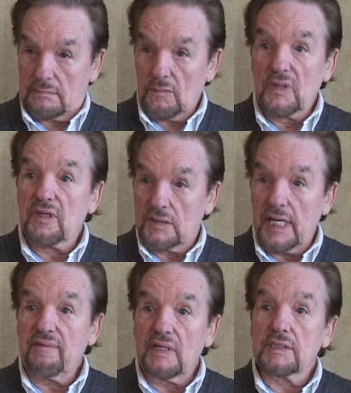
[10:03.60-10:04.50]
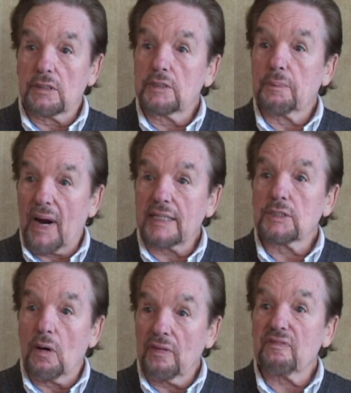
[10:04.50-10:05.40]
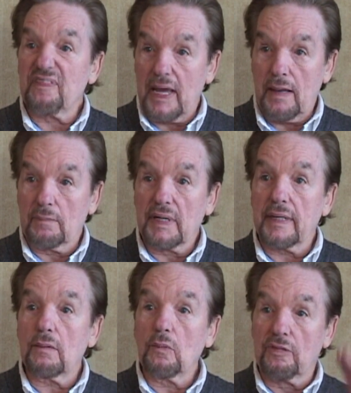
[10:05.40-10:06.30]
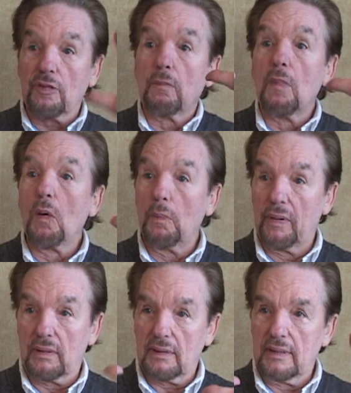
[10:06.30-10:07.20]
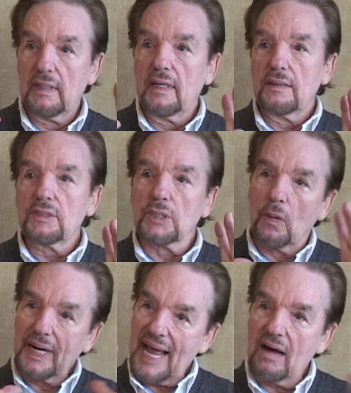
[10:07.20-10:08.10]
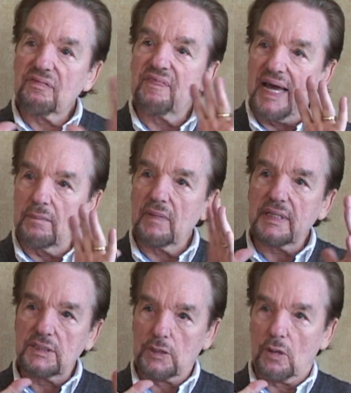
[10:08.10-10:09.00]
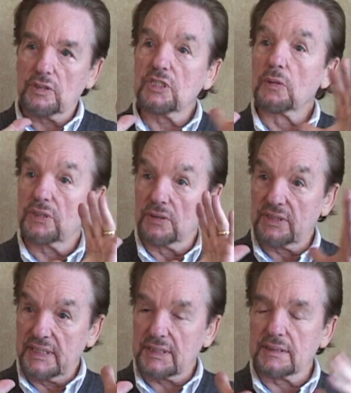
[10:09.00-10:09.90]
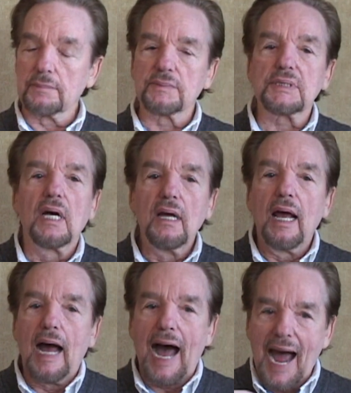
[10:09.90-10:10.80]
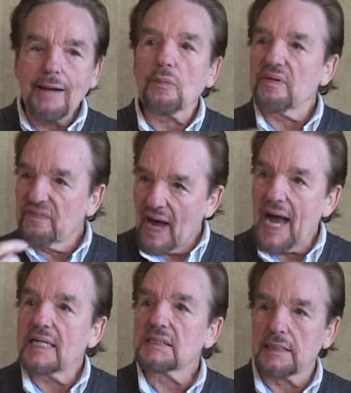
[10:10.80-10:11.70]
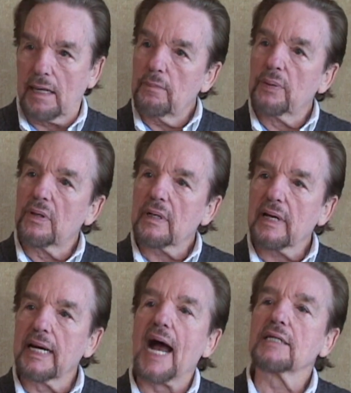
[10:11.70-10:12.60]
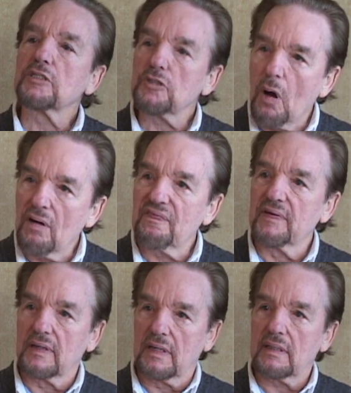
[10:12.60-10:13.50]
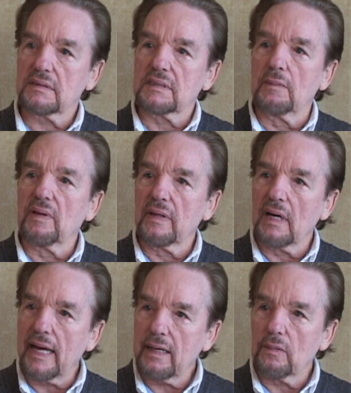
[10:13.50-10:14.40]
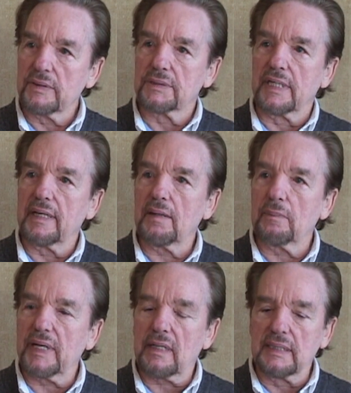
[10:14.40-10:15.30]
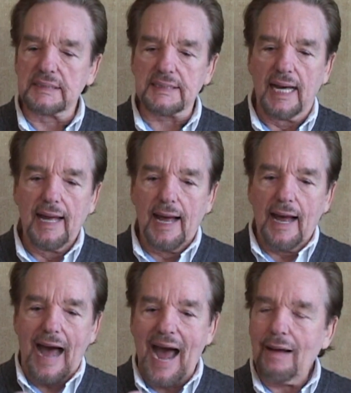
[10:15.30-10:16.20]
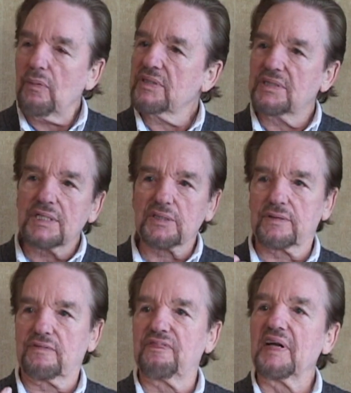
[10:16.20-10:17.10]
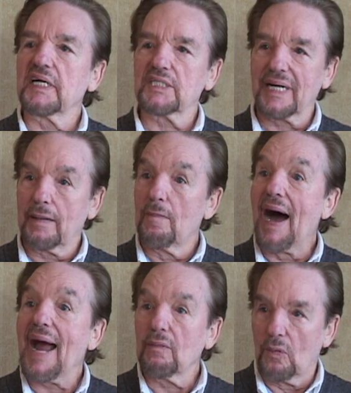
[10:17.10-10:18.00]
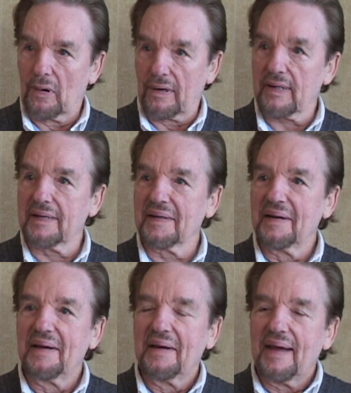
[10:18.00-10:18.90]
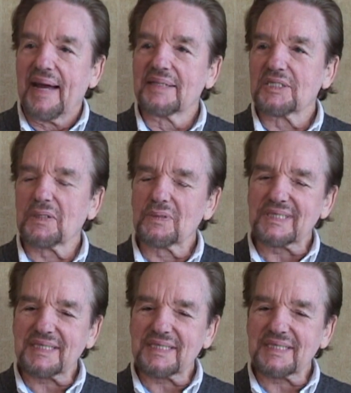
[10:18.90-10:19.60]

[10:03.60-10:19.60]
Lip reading: with the TV series Bradshaw and the Family, with the mobile, showing how families are social systems. I revised that book and I softened some of the language in it because I was just finishing my work. And so